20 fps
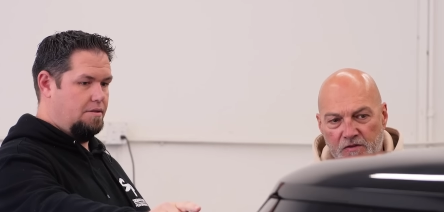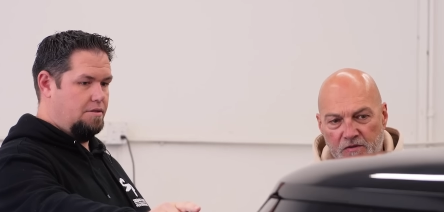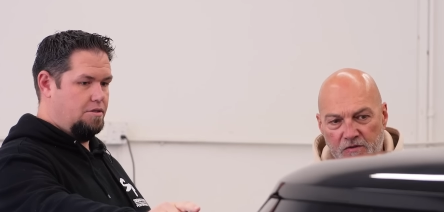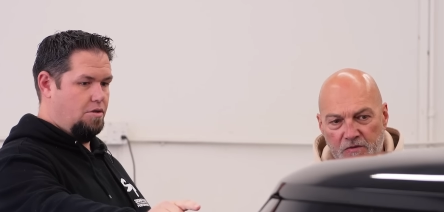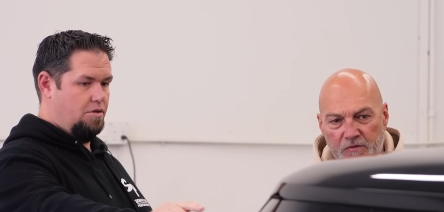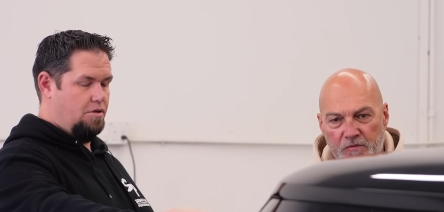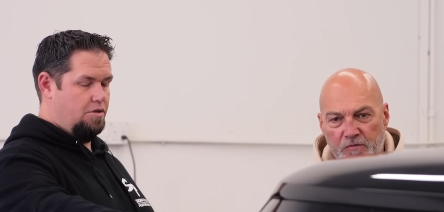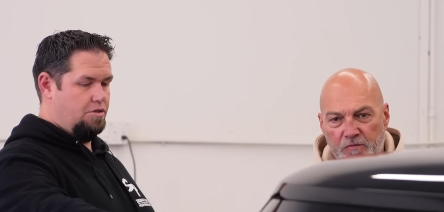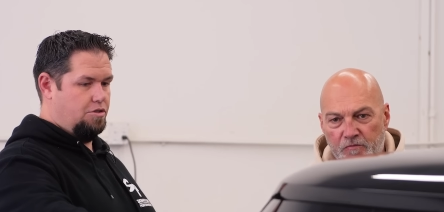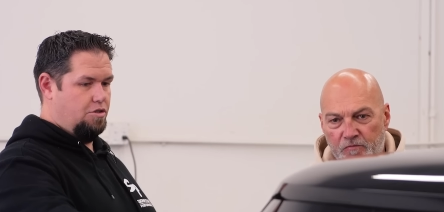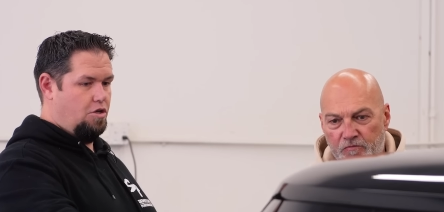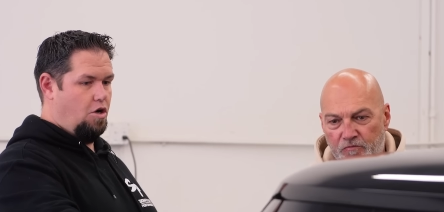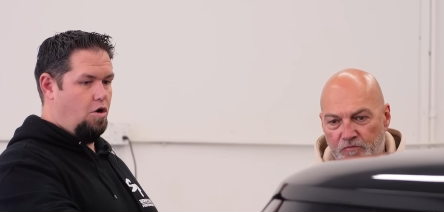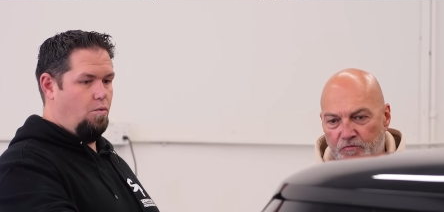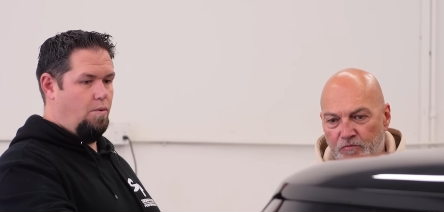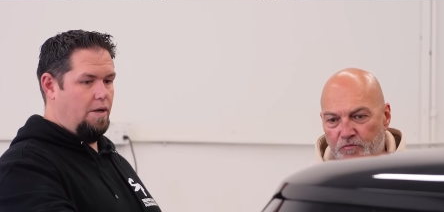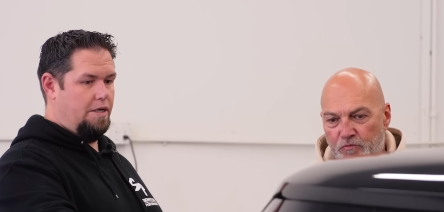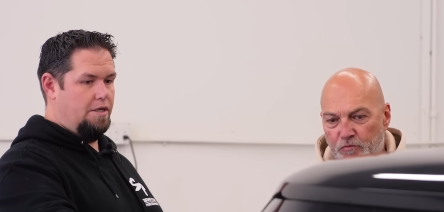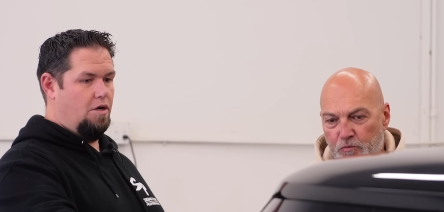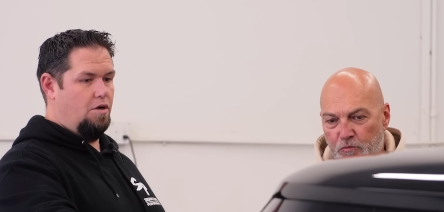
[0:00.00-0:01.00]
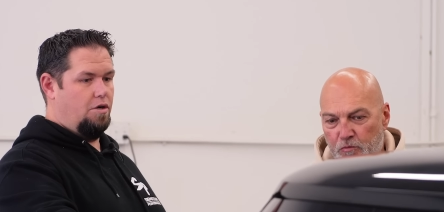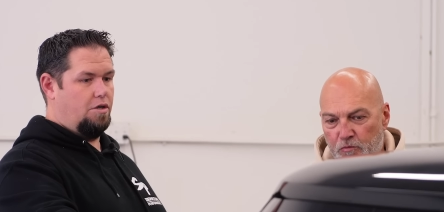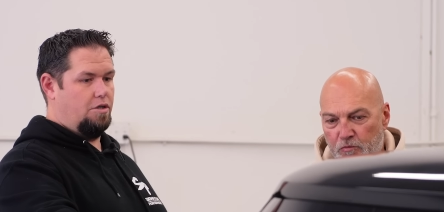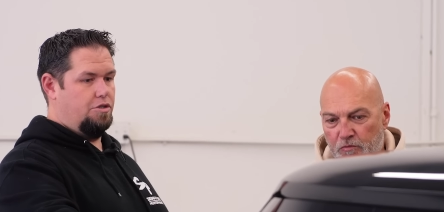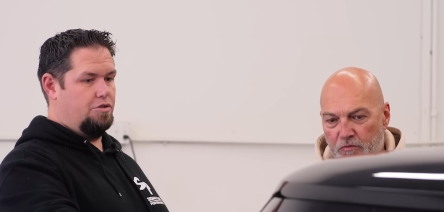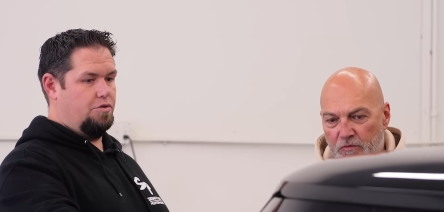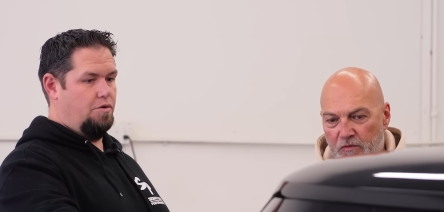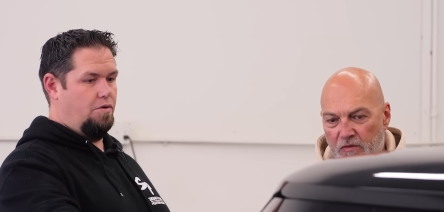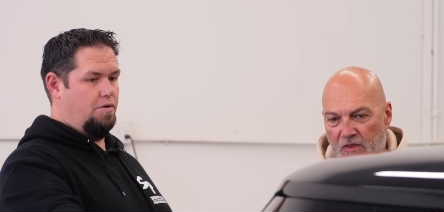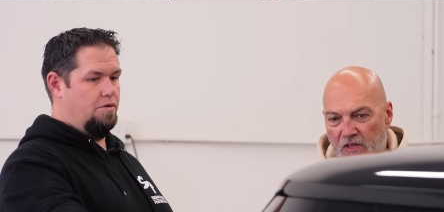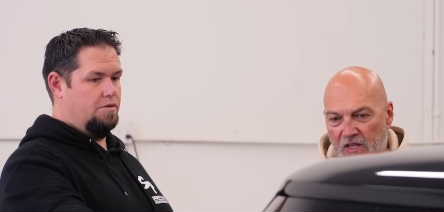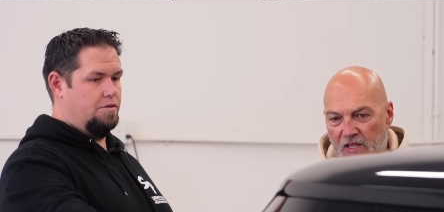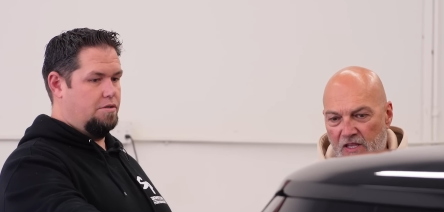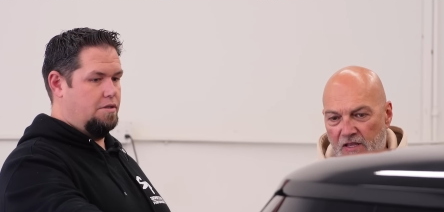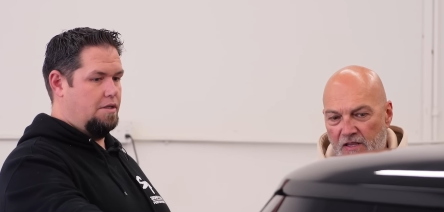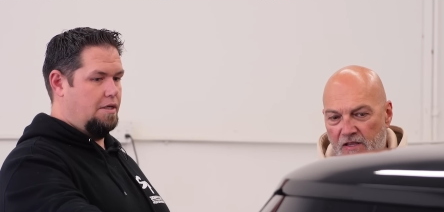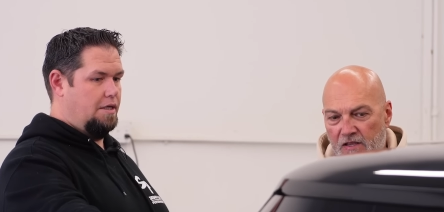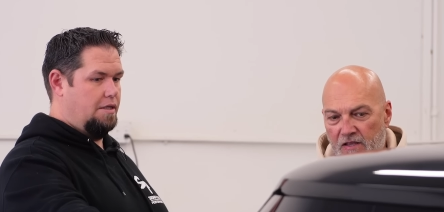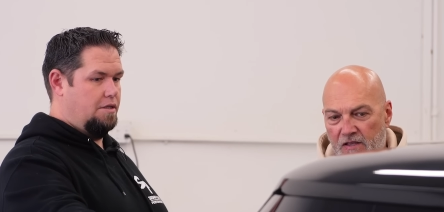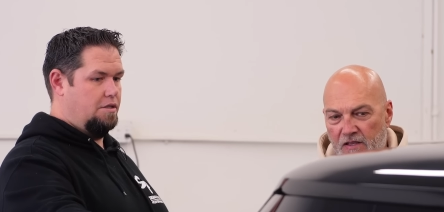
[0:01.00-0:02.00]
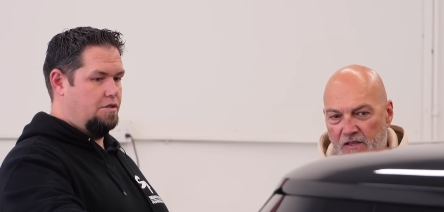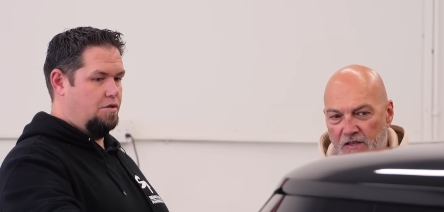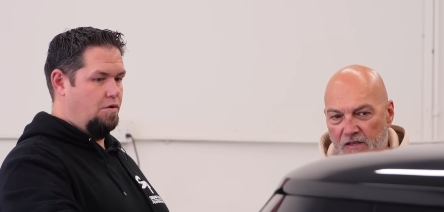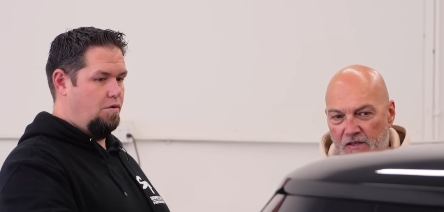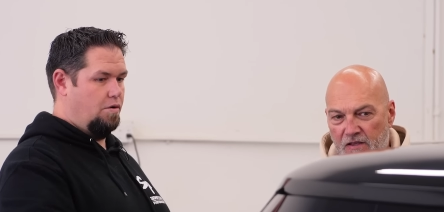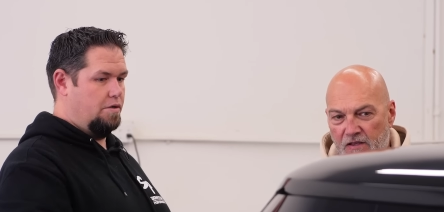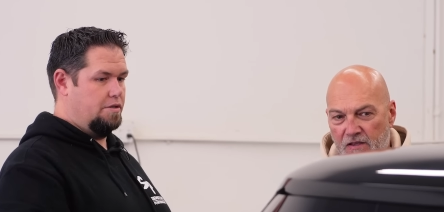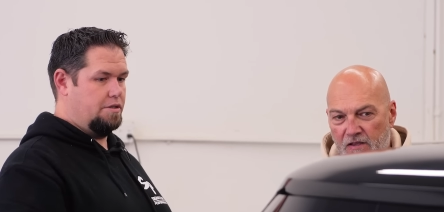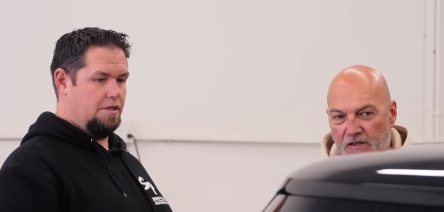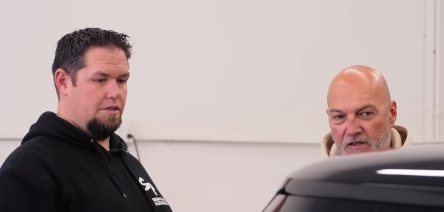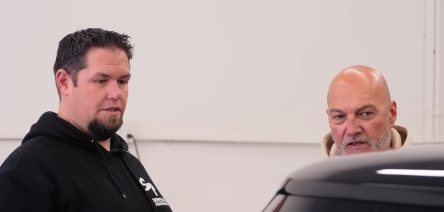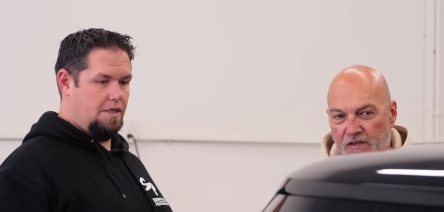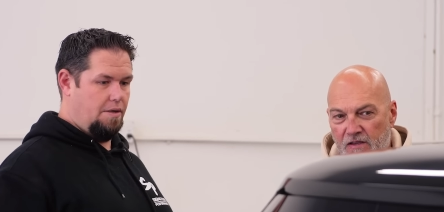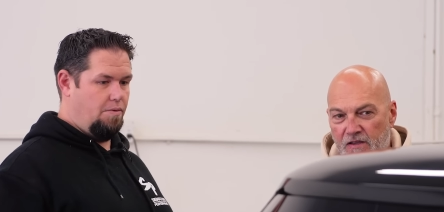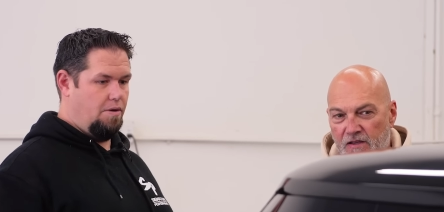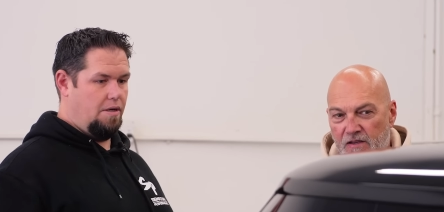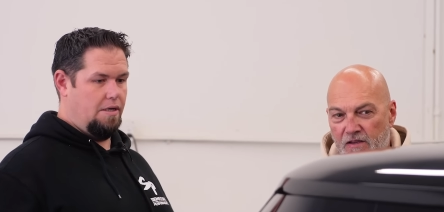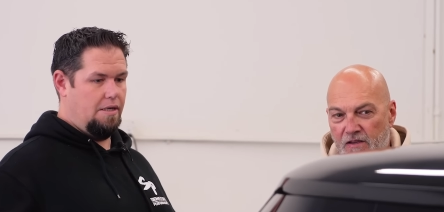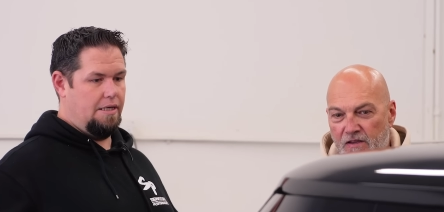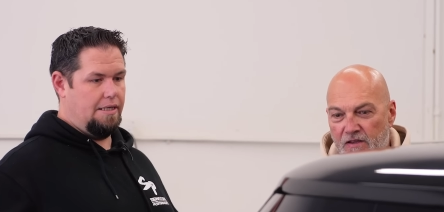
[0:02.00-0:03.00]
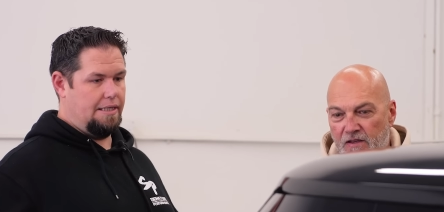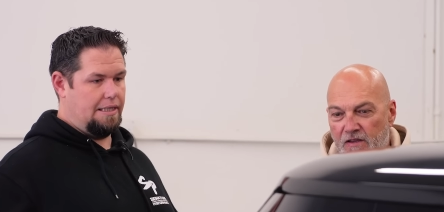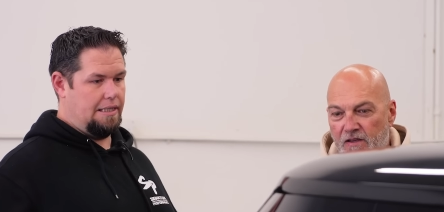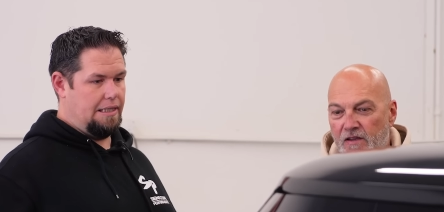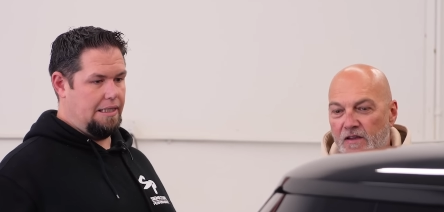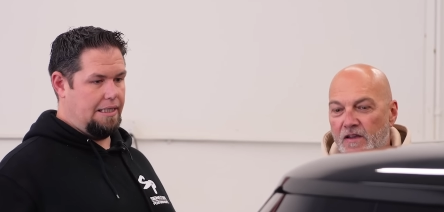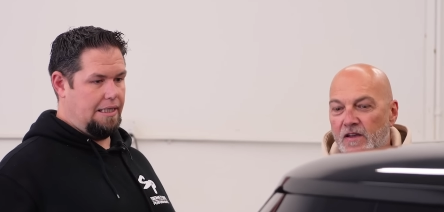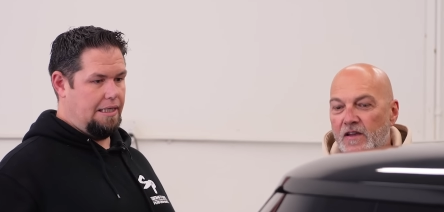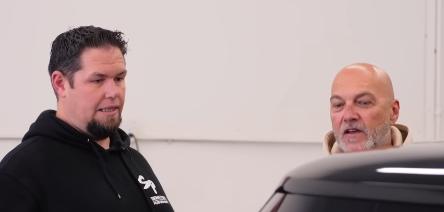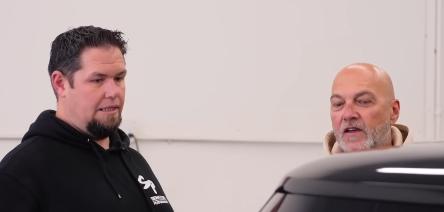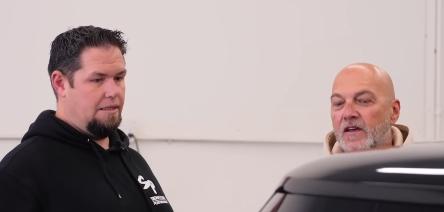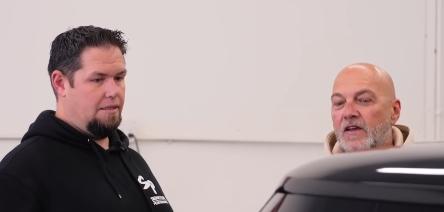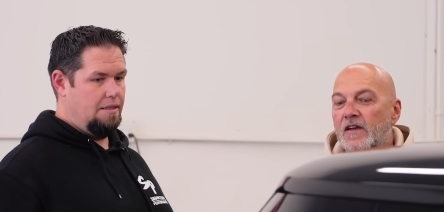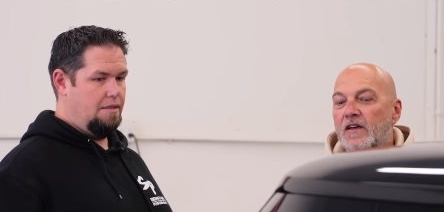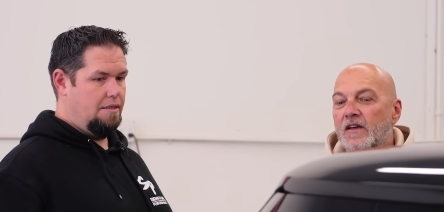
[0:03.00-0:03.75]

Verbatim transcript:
Speaker 1: So there's no window controls in the doors because I wanted it clean.